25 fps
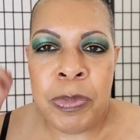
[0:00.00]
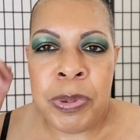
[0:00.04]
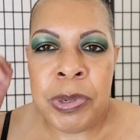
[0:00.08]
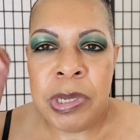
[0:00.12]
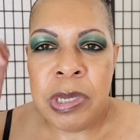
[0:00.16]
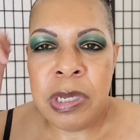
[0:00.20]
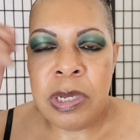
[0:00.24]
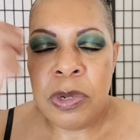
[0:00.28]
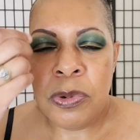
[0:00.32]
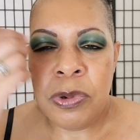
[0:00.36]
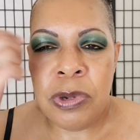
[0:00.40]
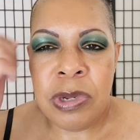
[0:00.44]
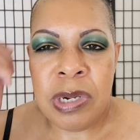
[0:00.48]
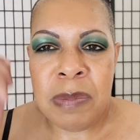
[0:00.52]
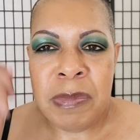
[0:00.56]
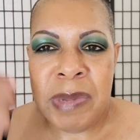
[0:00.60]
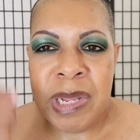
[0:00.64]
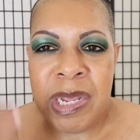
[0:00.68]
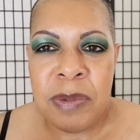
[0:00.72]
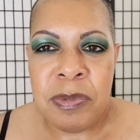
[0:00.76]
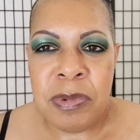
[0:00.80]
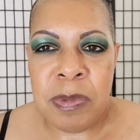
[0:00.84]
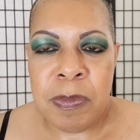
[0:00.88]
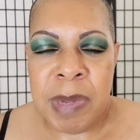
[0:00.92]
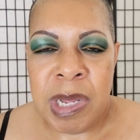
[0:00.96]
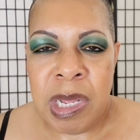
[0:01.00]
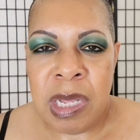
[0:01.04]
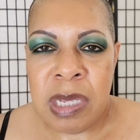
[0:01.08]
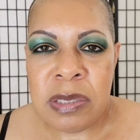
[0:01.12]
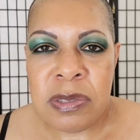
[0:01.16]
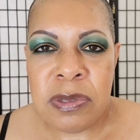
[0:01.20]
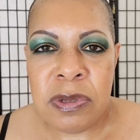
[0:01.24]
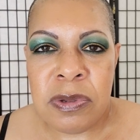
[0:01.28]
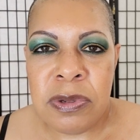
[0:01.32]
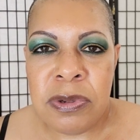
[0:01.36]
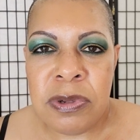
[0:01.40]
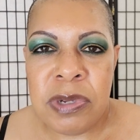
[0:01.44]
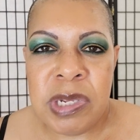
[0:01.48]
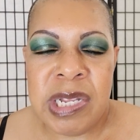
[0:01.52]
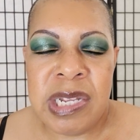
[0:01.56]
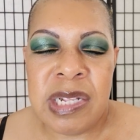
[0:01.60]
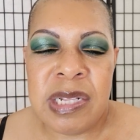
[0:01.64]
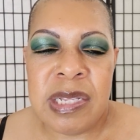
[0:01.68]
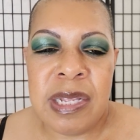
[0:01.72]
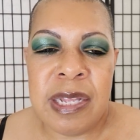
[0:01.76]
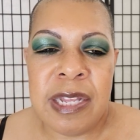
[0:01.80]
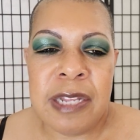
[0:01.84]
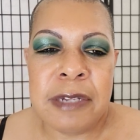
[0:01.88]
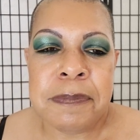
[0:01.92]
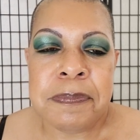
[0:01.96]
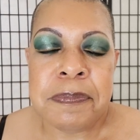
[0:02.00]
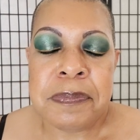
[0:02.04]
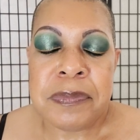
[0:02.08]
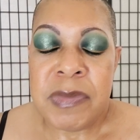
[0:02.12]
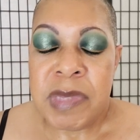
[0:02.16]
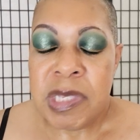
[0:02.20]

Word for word: putting it on. I'm like, well, mine don't look like that.